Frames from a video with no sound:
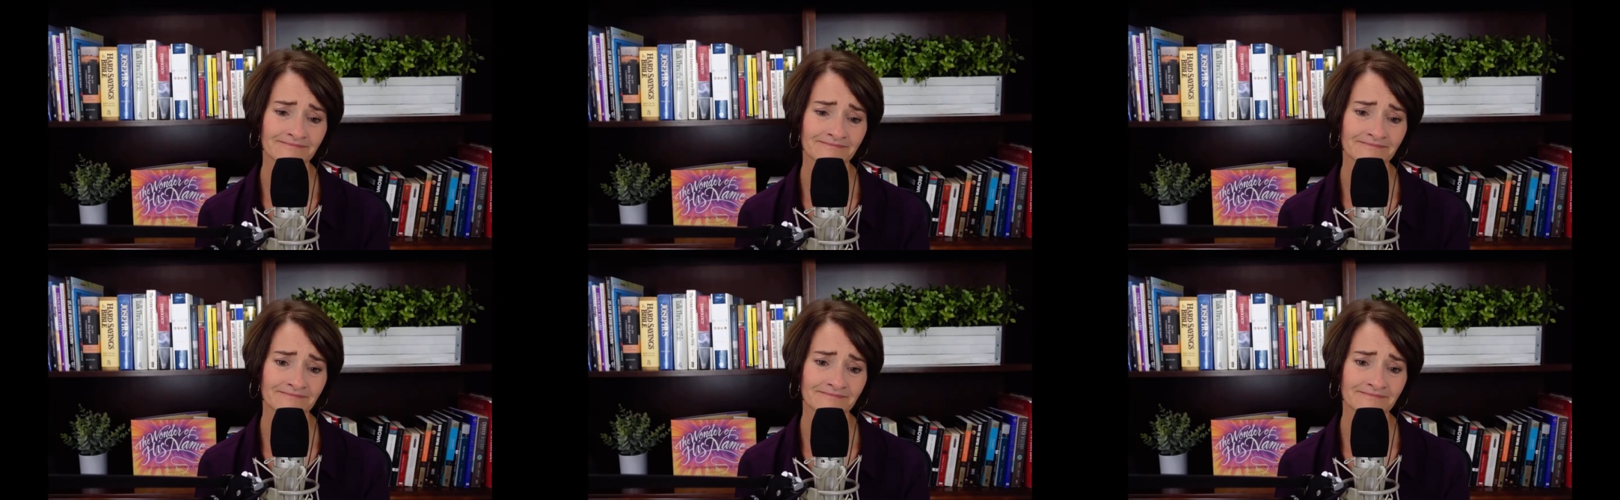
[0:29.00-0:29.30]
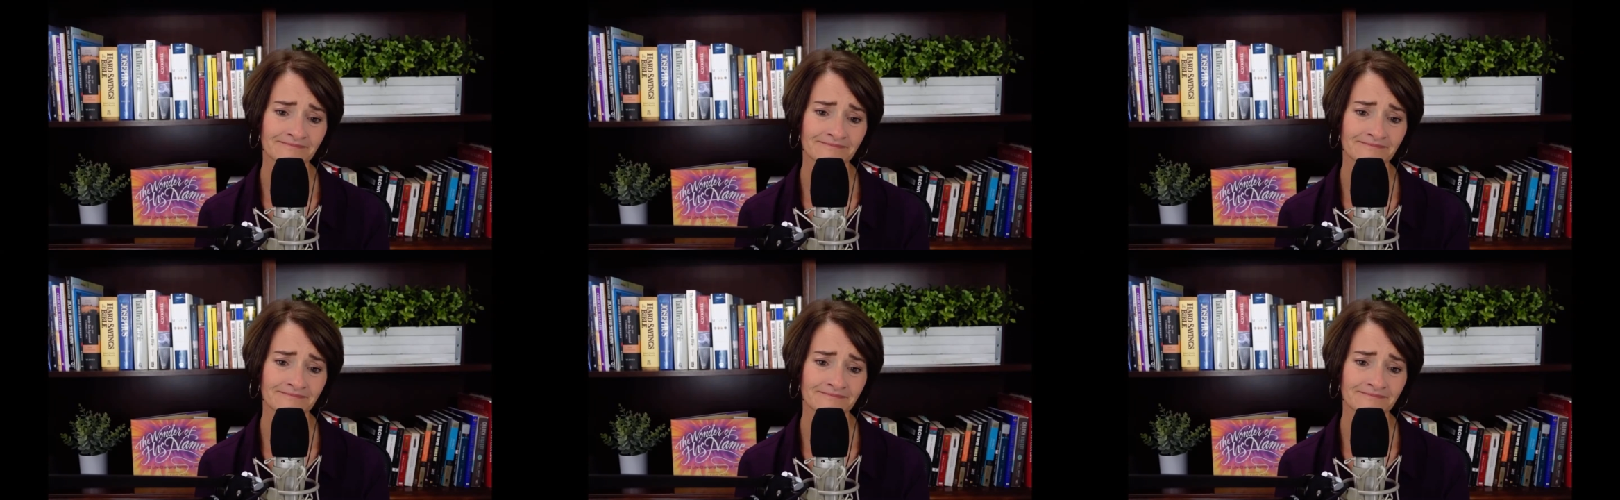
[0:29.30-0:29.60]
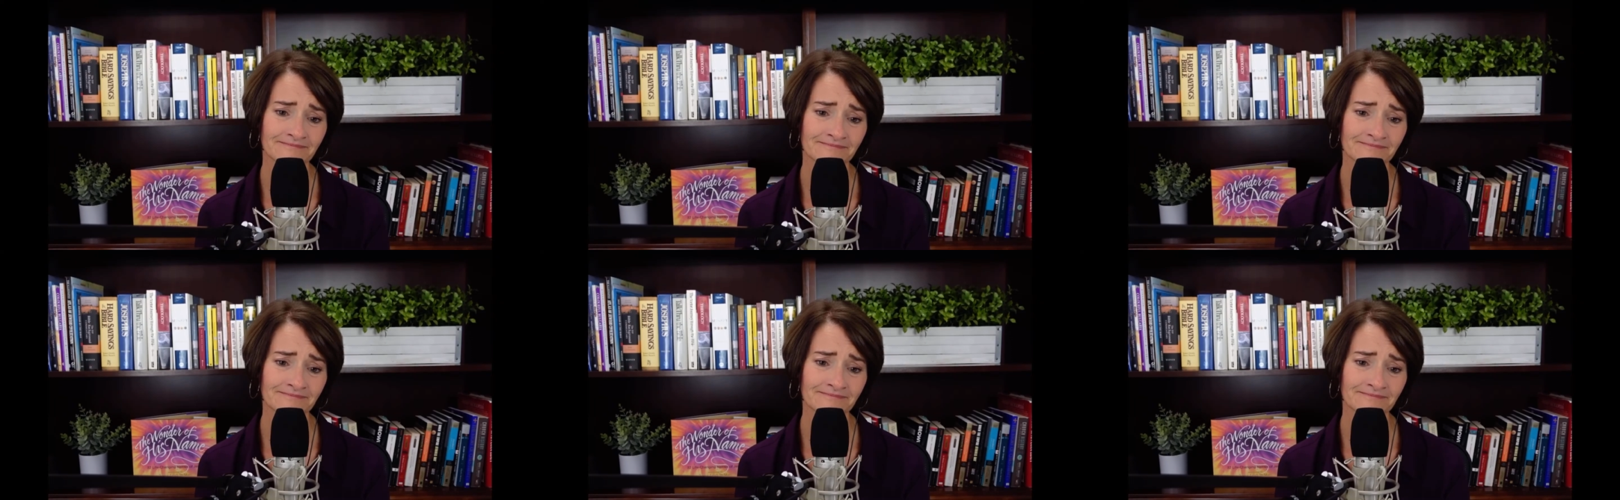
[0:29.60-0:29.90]

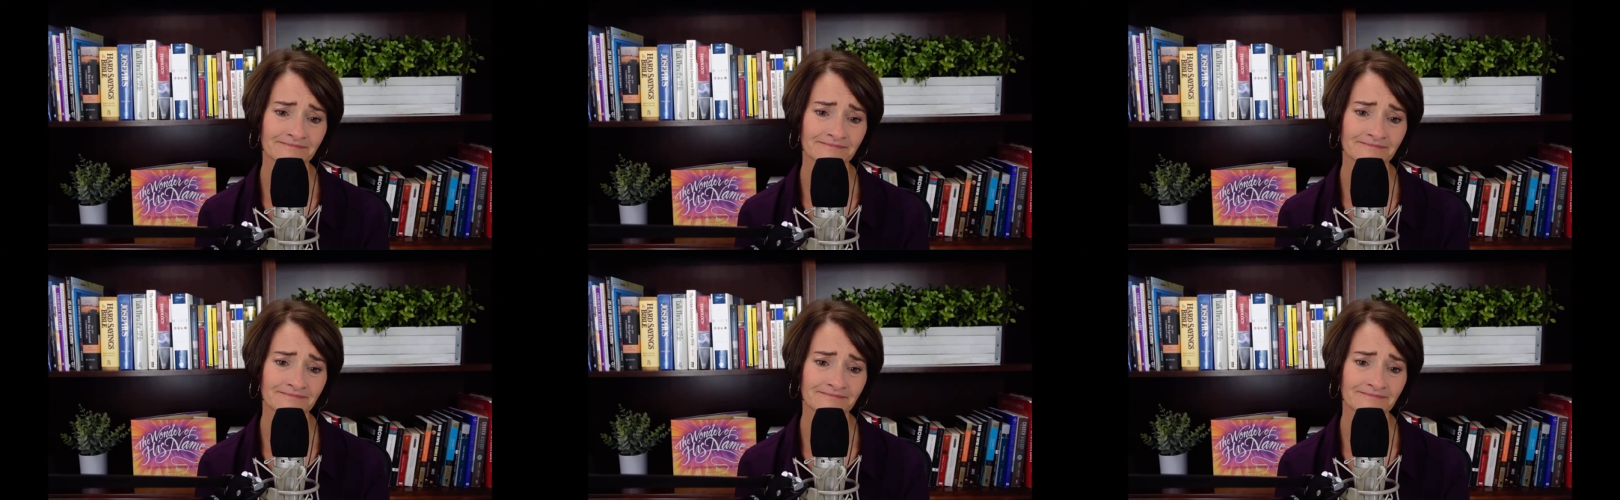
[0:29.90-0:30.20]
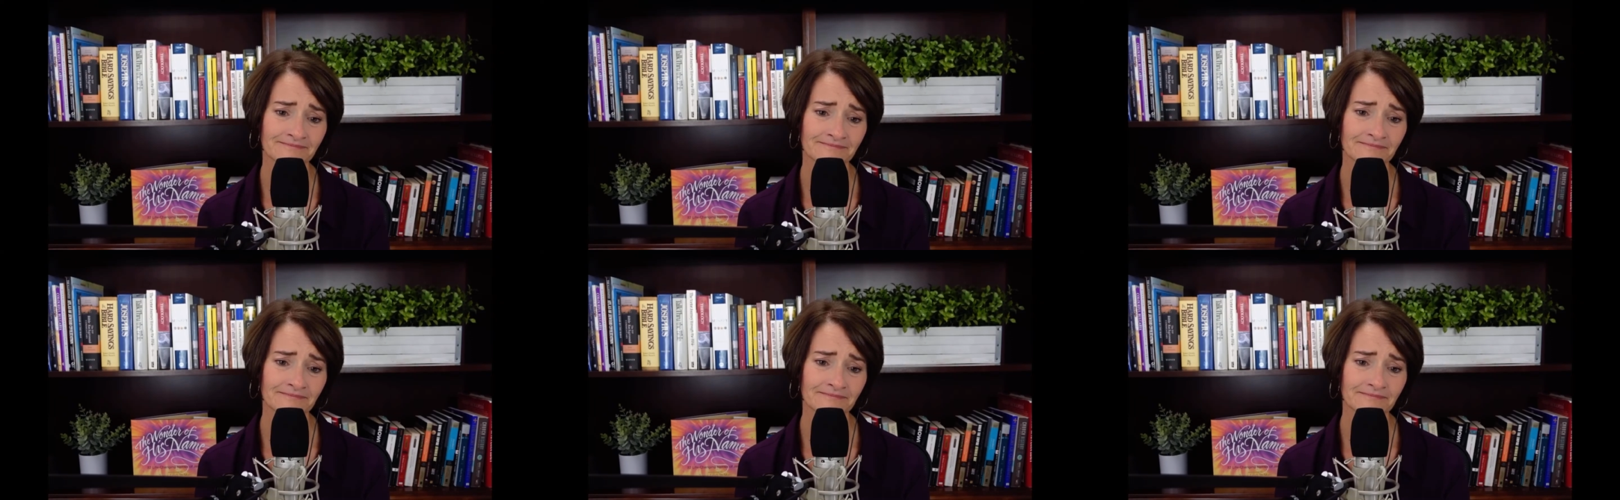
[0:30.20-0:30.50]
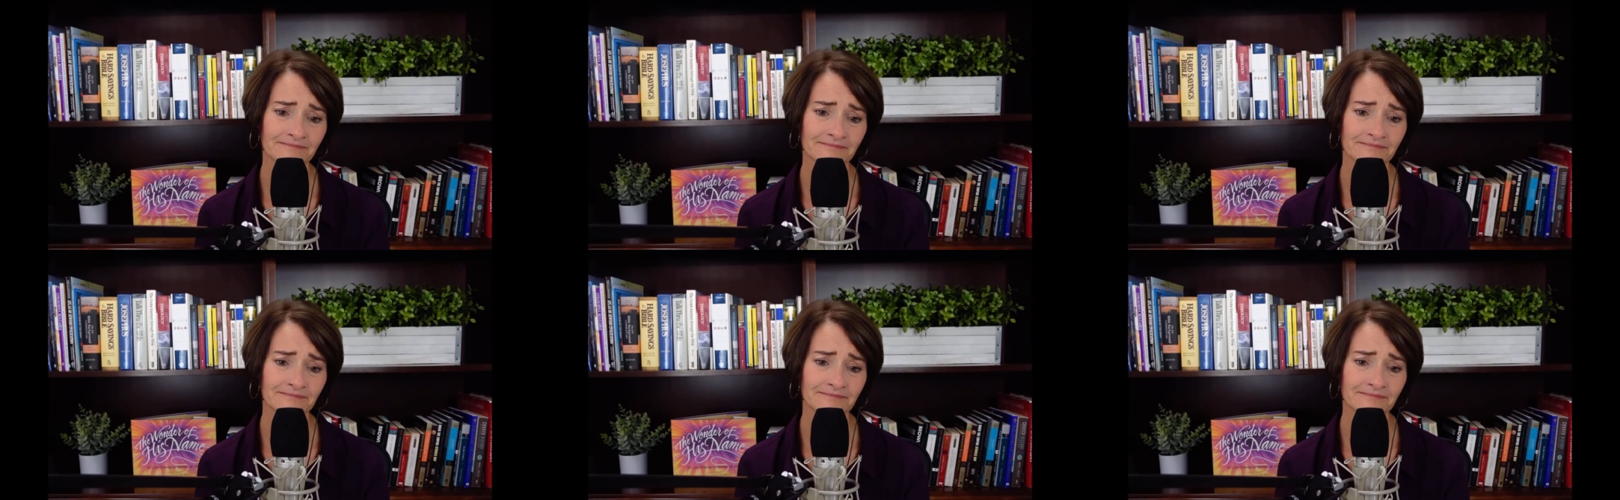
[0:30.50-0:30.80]

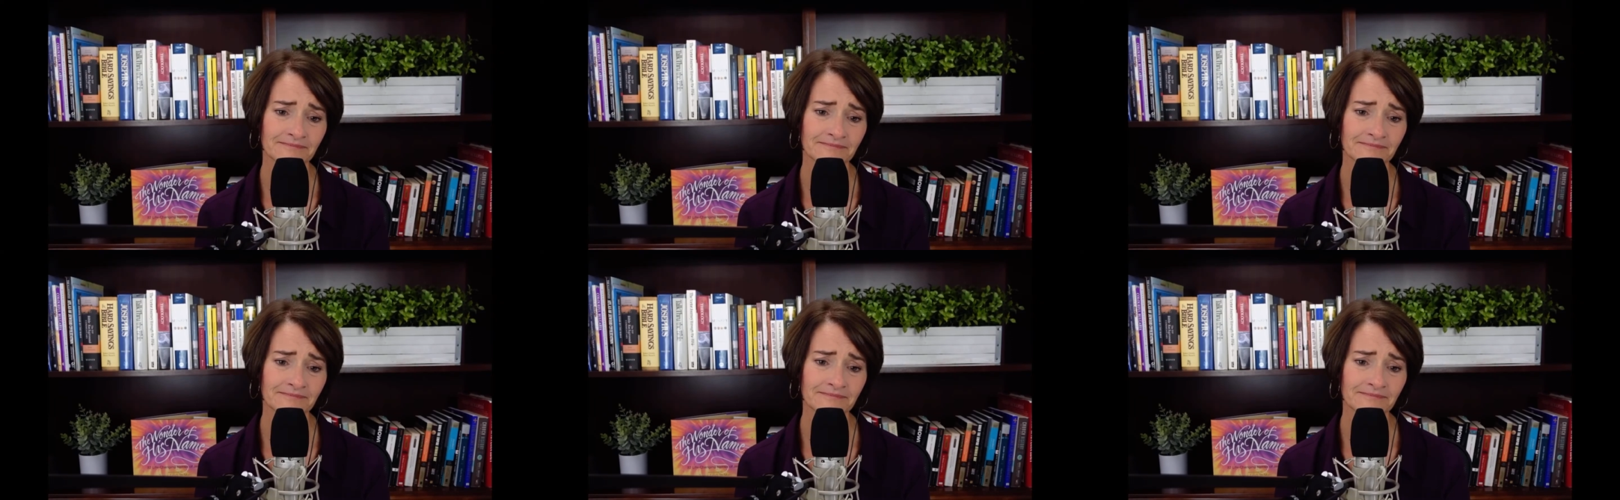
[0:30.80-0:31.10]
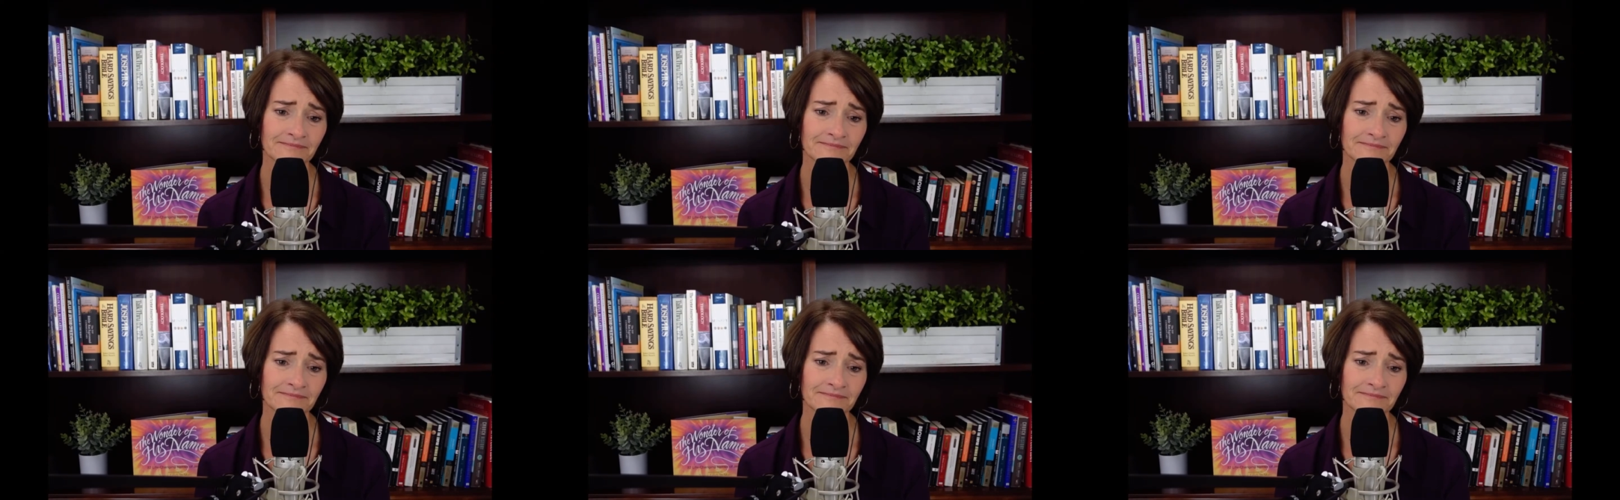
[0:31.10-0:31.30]
Nothing is said.